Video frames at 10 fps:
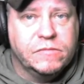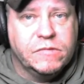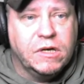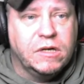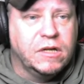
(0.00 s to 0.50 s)

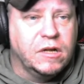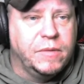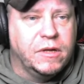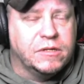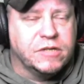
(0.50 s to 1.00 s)
a little
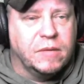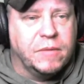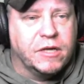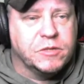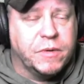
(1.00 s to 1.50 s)
bit of the same
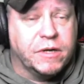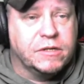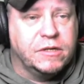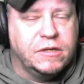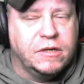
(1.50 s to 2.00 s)

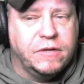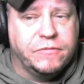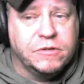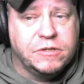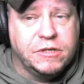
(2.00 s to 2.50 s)
aspect. The
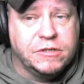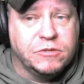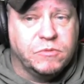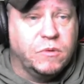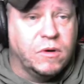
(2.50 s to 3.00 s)
difference
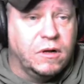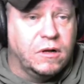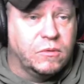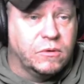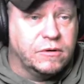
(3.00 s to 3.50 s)
is we want law
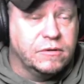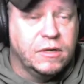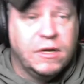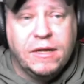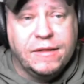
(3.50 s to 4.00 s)
and order.
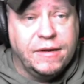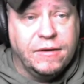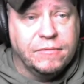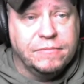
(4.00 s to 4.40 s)
They don't.